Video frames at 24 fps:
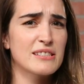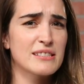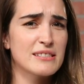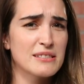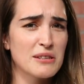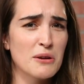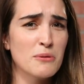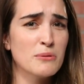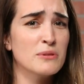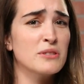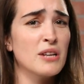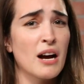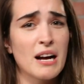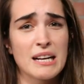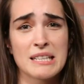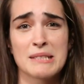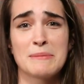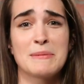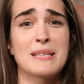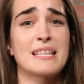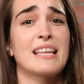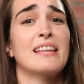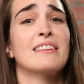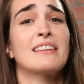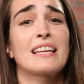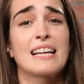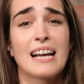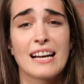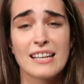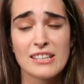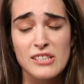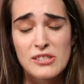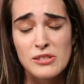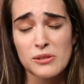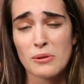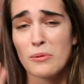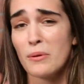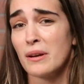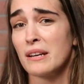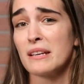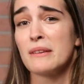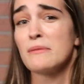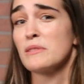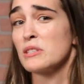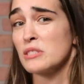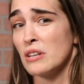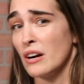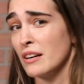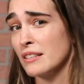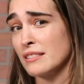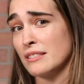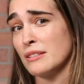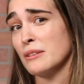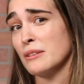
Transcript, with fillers: just don't talk to me then. Like, I just don't wanna even talk